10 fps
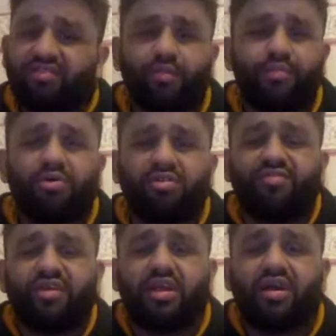for
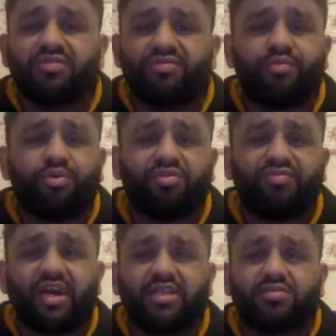both
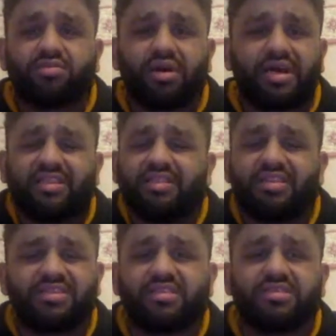fights, though, I think
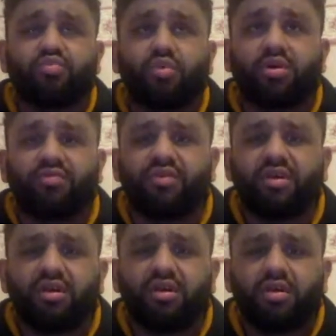this is one of
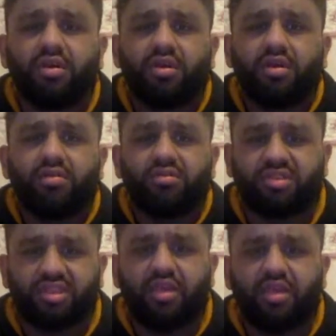
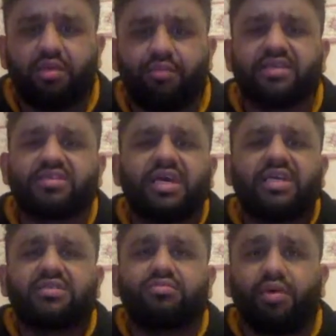the biggest
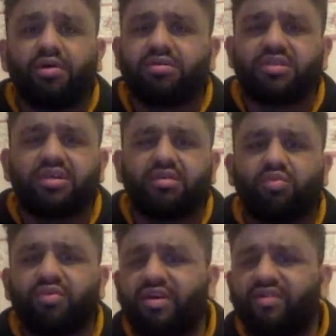nights in boxing
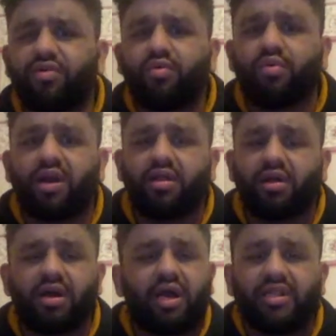we've had for a while.
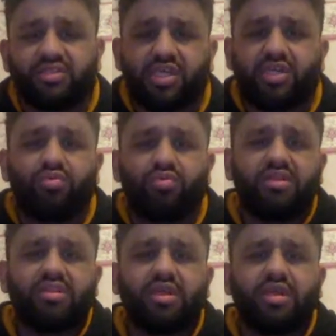I genuinely
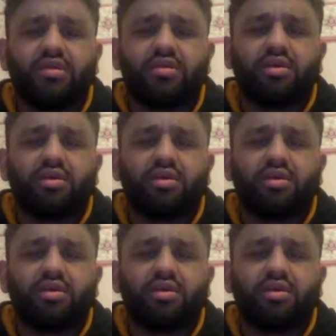think